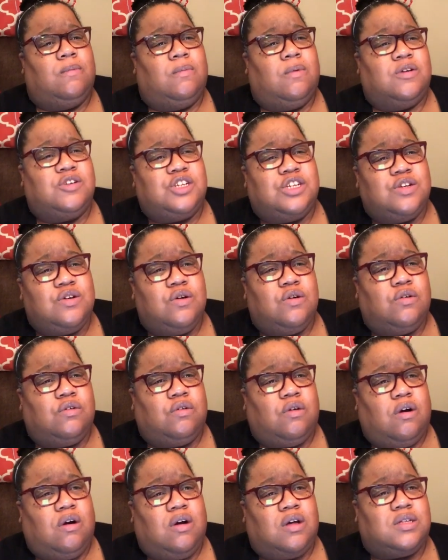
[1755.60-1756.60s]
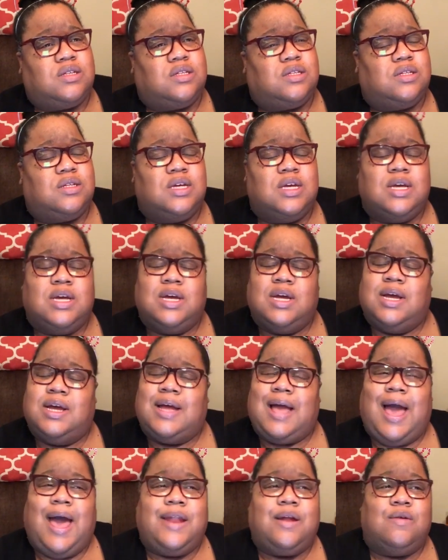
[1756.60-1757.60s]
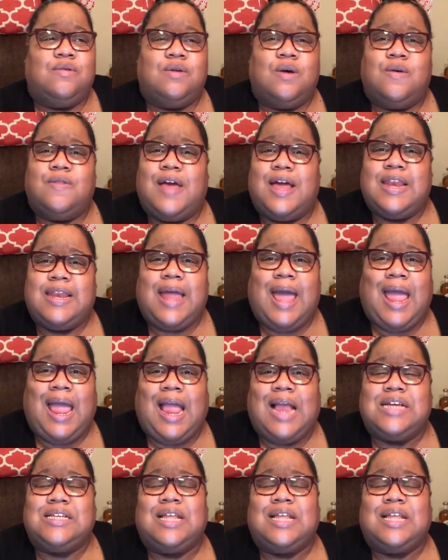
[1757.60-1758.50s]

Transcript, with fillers: Rochelle Cross. I don't know that name.